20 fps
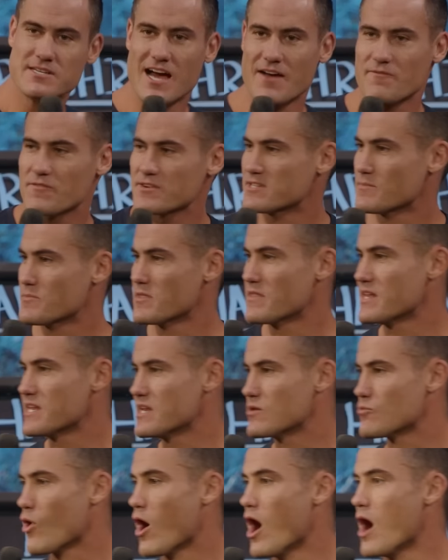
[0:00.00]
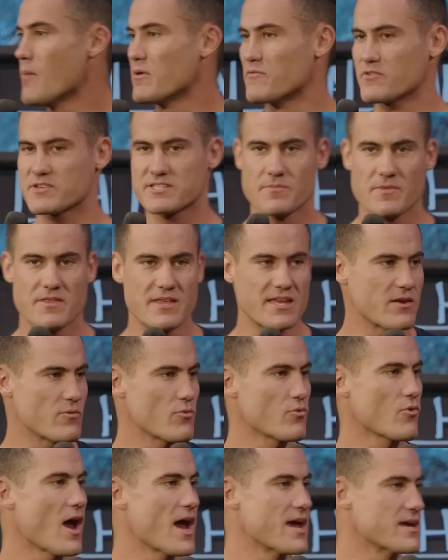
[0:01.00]
not for something they did wrong, but for something they did
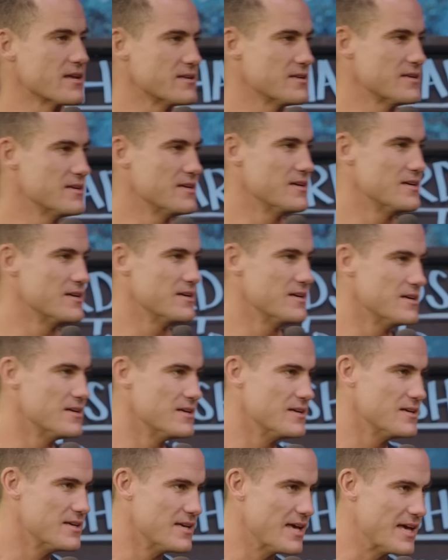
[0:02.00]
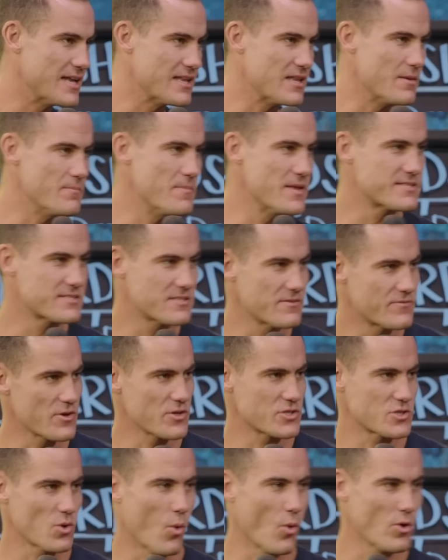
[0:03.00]
right. And in the midst of their
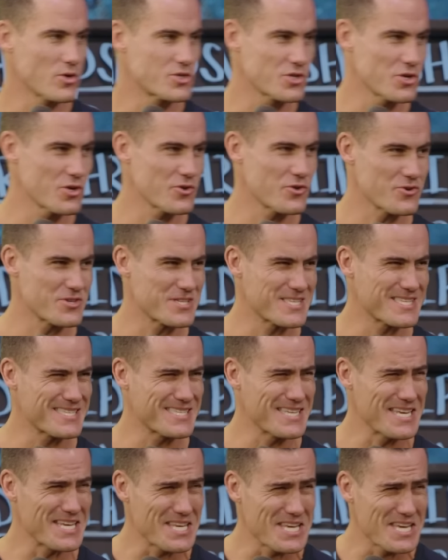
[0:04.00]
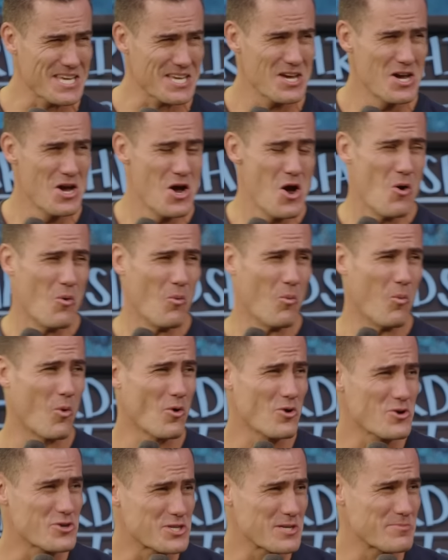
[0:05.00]
torture, they're singing
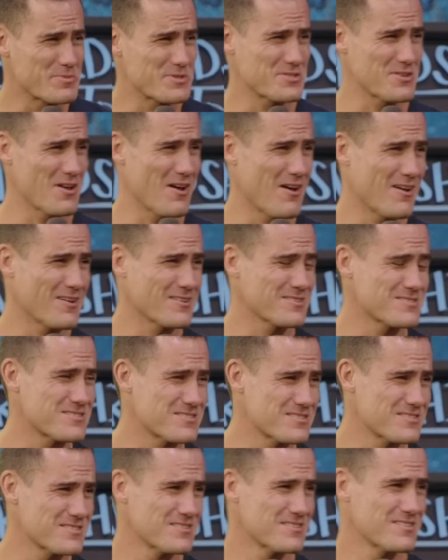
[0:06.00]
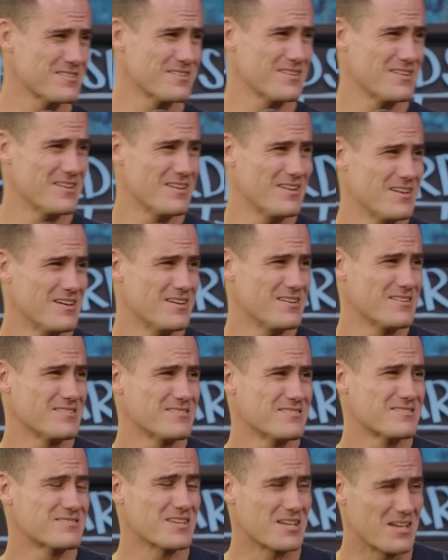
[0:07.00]
worship songs
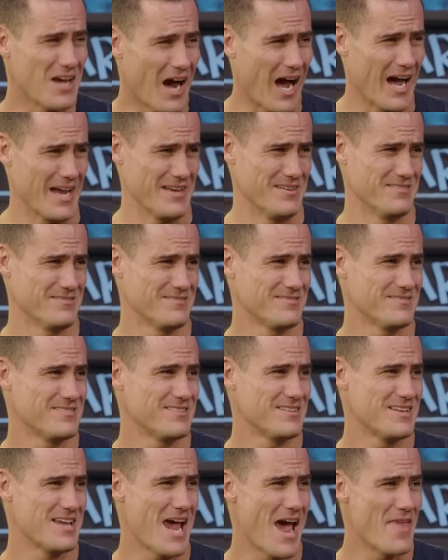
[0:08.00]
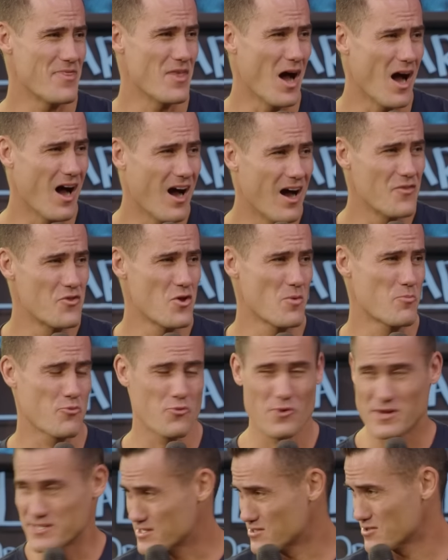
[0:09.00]
to God. And the other
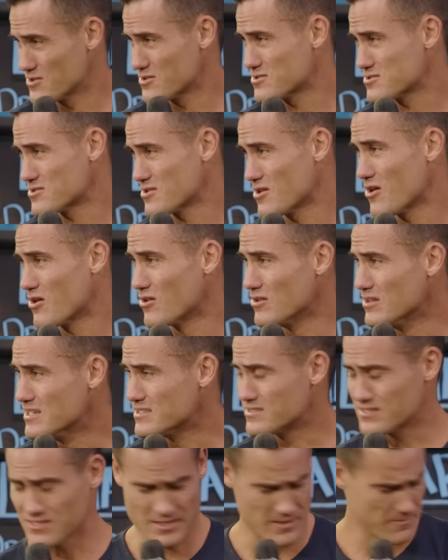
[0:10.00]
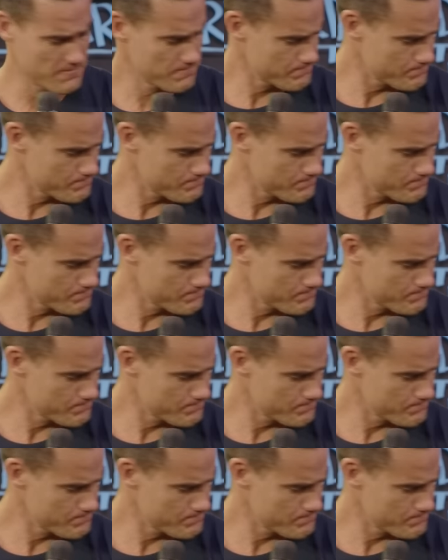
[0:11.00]
prisoners are listening.